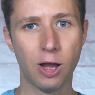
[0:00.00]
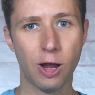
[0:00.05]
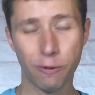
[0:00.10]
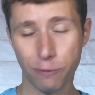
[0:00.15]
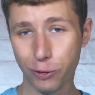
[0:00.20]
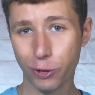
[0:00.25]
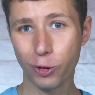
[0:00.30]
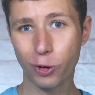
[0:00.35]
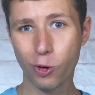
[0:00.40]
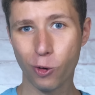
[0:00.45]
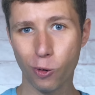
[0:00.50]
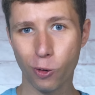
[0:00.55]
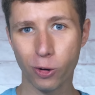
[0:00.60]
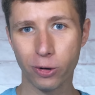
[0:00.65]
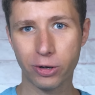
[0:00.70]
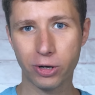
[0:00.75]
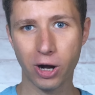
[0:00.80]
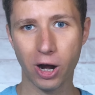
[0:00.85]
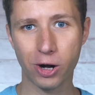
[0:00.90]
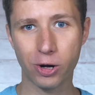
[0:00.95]
If you're a
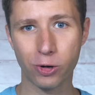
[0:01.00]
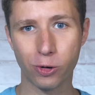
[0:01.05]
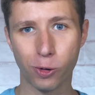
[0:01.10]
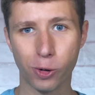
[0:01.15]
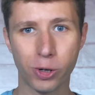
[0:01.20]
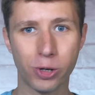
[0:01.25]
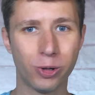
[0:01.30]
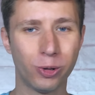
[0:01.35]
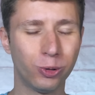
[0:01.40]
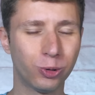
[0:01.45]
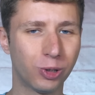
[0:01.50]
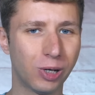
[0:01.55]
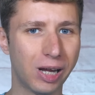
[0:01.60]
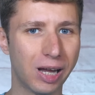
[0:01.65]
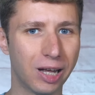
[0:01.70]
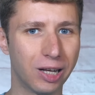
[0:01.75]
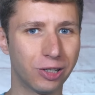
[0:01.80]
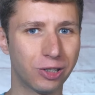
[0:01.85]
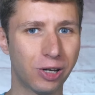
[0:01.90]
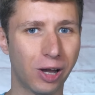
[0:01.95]
cord cutter or use an
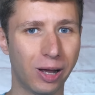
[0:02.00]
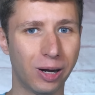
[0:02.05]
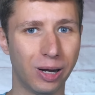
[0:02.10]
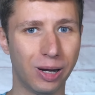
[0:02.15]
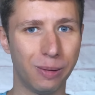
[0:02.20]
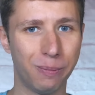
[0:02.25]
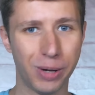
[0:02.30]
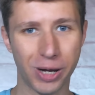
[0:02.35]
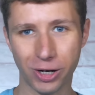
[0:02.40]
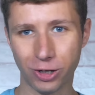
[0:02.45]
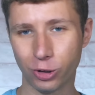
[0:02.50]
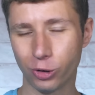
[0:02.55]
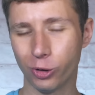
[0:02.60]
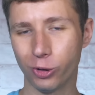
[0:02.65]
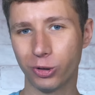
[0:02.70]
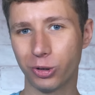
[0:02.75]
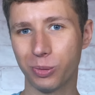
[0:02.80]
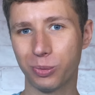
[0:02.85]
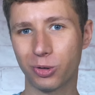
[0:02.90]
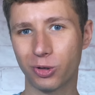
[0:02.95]
antenna, make
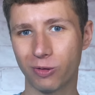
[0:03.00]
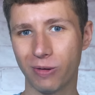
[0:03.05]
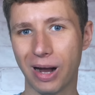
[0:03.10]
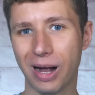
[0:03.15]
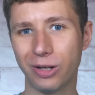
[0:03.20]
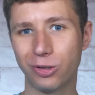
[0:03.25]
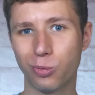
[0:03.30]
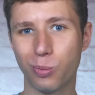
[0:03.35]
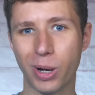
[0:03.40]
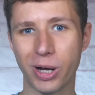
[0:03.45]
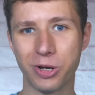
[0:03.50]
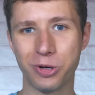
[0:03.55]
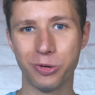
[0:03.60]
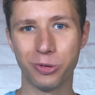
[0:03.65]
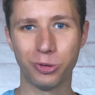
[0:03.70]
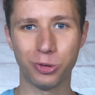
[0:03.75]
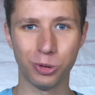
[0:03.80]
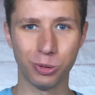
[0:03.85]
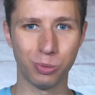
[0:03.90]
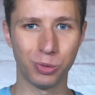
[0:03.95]
sure to subscribe to my
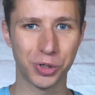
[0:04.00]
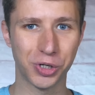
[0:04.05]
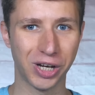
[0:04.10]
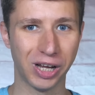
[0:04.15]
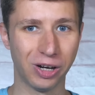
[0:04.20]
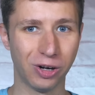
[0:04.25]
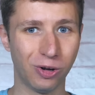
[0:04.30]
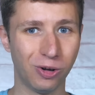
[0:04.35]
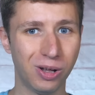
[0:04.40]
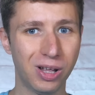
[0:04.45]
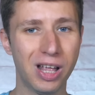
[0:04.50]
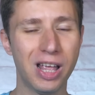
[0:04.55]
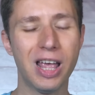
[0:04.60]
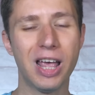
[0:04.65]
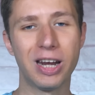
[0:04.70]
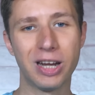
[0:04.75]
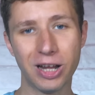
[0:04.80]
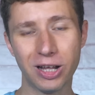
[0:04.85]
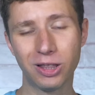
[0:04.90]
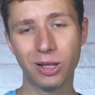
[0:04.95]
YouTube channel
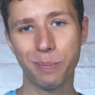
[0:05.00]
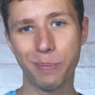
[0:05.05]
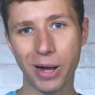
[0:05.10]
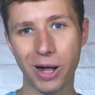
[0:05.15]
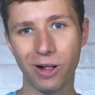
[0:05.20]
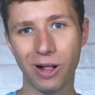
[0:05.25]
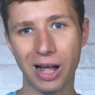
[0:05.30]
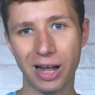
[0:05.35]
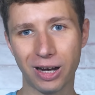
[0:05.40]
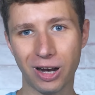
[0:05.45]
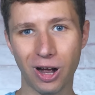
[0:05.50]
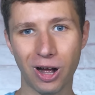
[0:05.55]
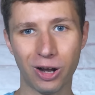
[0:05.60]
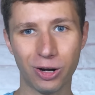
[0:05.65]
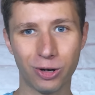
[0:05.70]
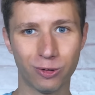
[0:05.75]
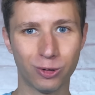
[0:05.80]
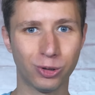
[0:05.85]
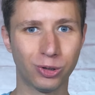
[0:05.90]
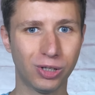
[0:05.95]
and hit the bell
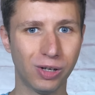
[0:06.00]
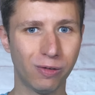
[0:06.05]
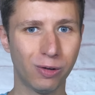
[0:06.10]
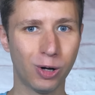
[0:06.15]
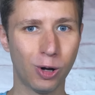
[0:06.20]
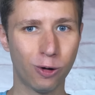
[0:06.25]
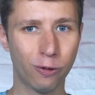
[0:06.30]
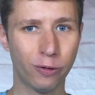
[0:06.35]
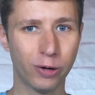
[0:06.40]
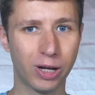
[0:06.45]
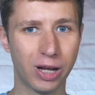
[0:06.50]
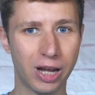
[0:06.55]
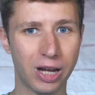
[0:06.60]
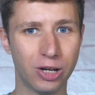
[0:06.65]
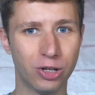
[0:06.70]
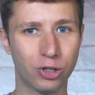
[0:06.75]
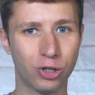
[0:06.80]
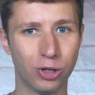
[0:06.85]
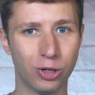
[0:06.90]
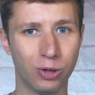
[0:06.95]
icon to receive a
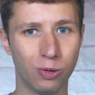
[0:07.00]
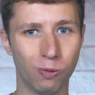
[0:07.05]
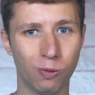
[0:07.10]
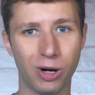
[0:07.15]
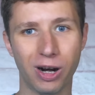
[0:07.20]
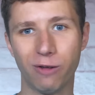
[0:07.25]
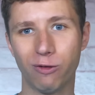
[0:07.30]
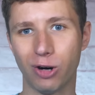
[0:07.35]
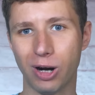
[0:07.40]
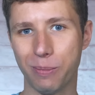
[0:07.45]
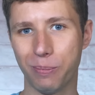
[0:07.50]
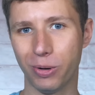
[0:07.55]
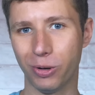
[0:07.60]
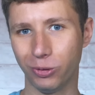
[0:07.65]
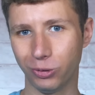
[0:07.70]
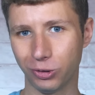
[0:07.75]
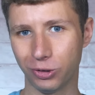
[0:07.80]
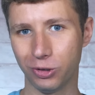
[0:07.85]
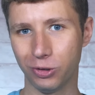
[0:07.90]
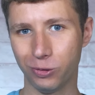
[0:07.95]
notification whenever I
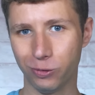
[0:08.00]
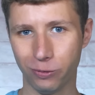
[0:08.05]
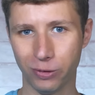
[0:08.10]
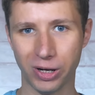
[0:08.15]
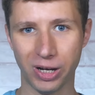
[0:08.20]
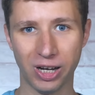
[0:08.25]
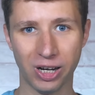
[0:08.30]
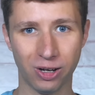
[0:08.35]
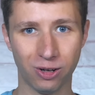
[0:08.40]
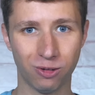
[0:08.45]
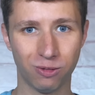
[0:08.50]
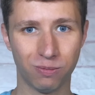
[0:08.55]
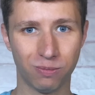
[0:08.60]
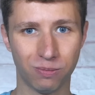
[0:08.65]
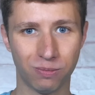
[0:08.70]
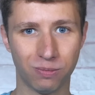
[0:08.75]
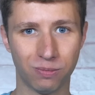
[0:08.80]
post a new video.